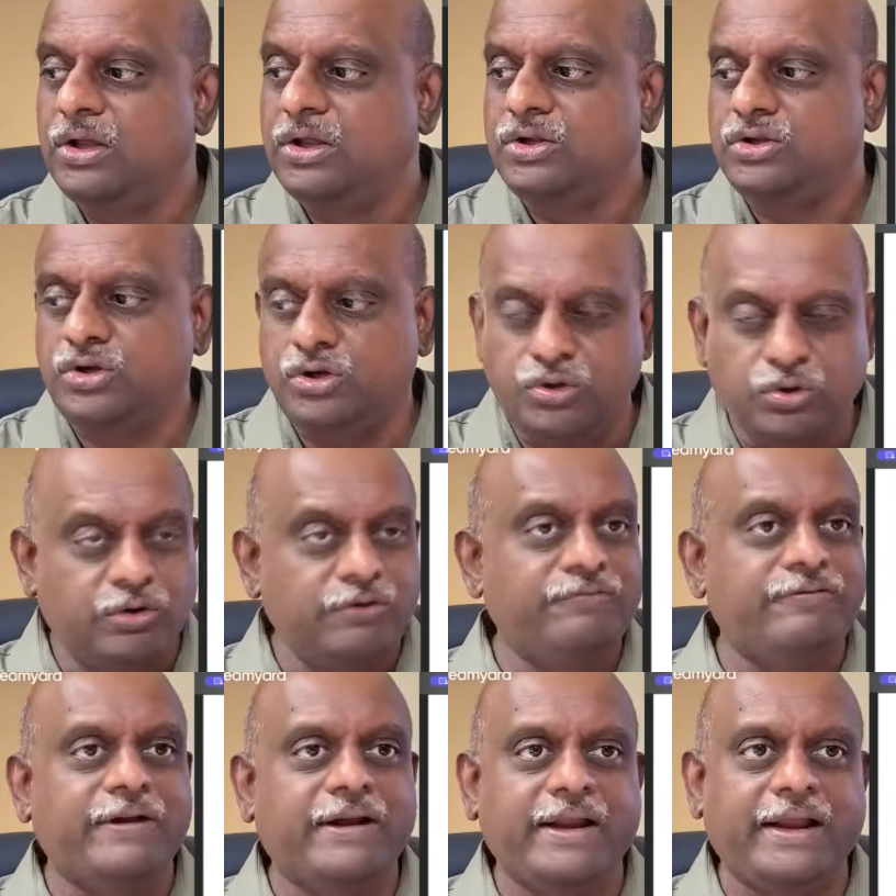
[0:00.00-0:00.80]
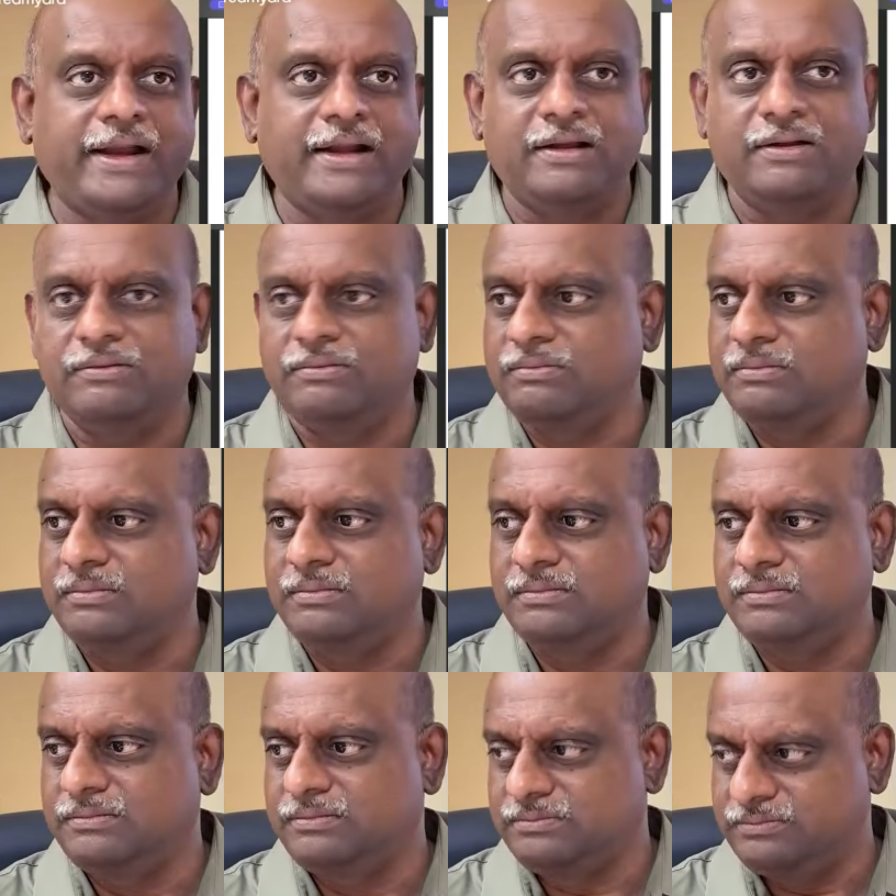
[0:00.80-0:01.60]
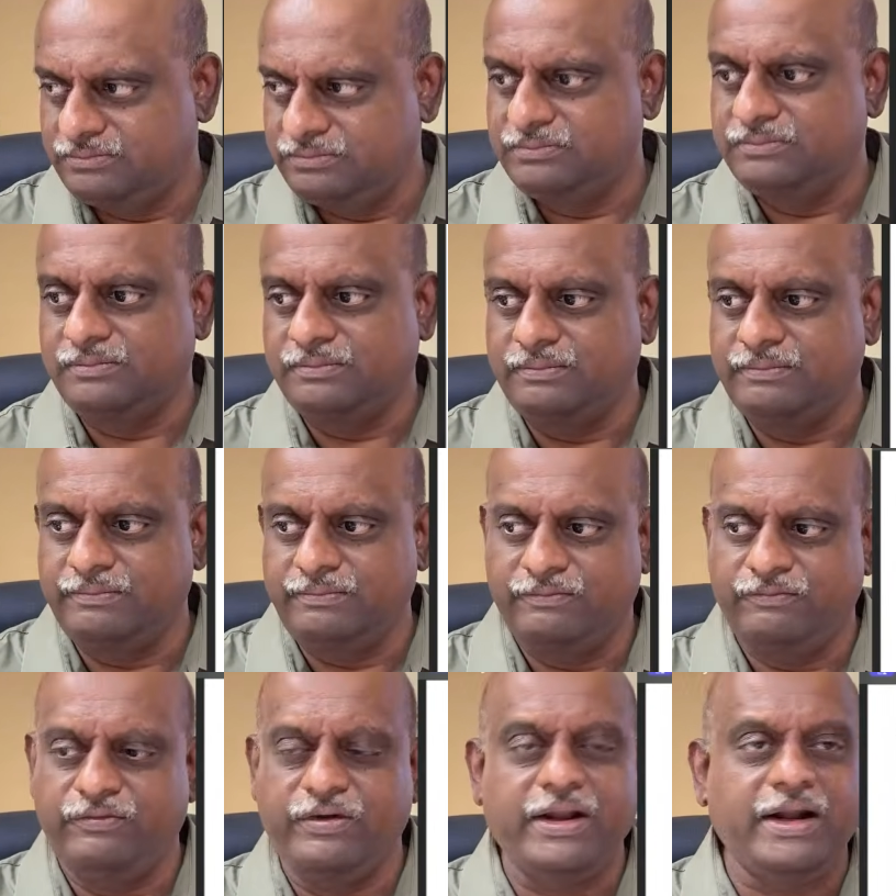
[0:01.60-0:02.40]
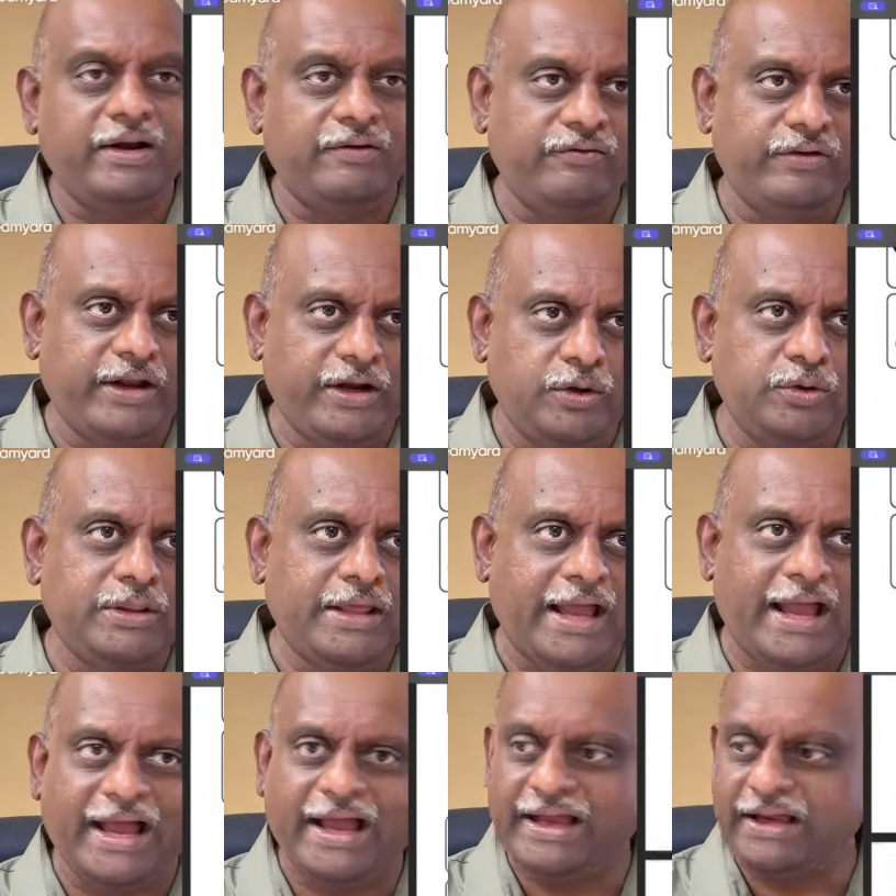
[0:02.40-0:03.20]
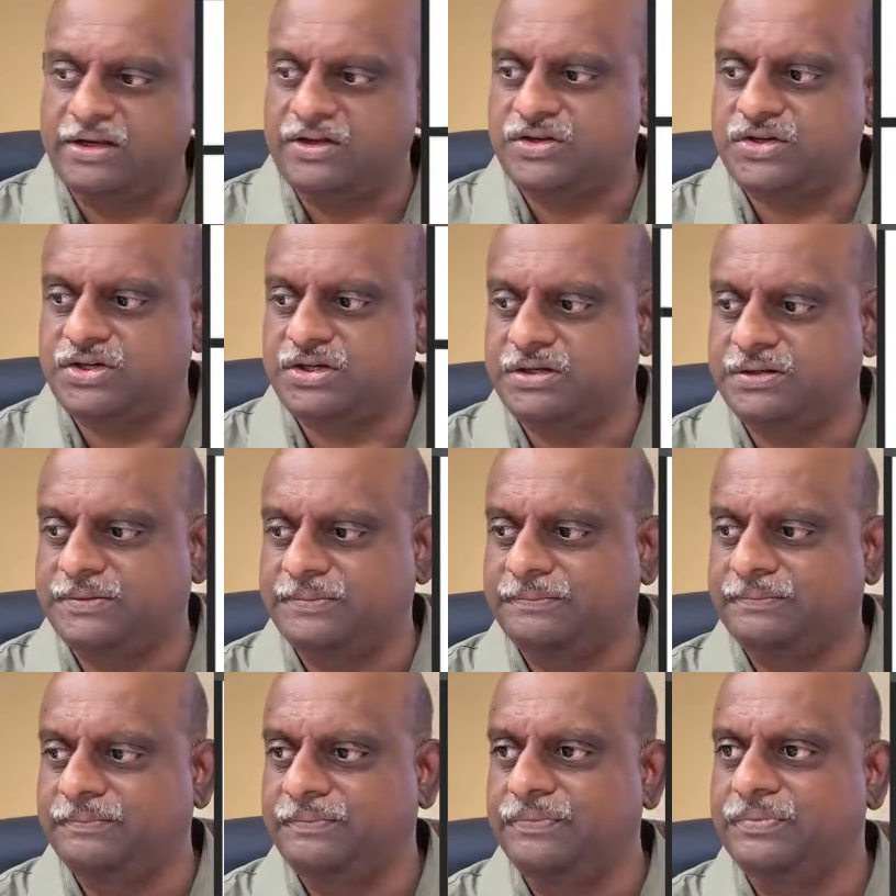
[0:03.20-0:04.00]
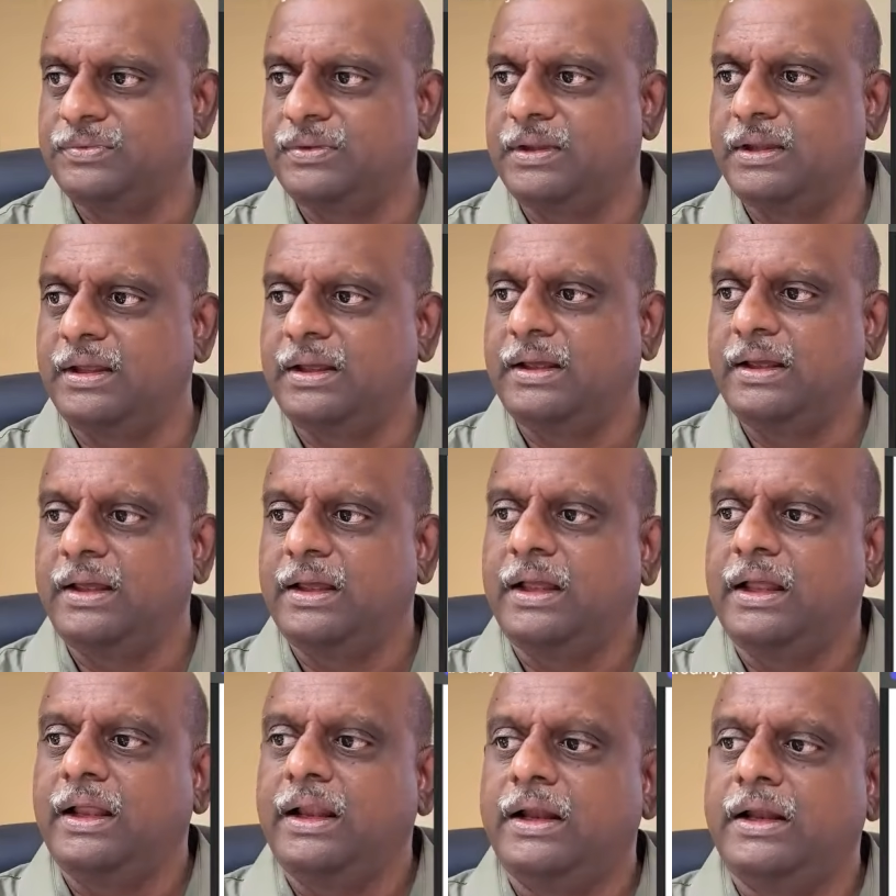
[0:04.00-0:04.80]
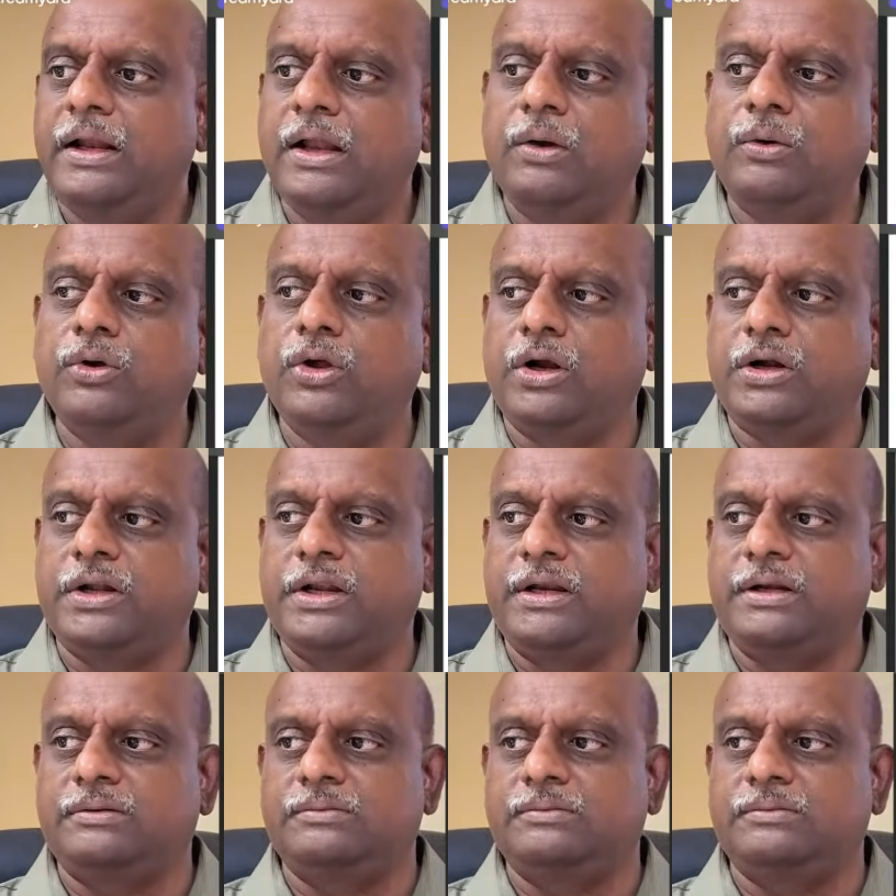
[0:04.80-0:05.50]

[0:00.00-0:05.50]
So don't forget where do they act. Now, doctor.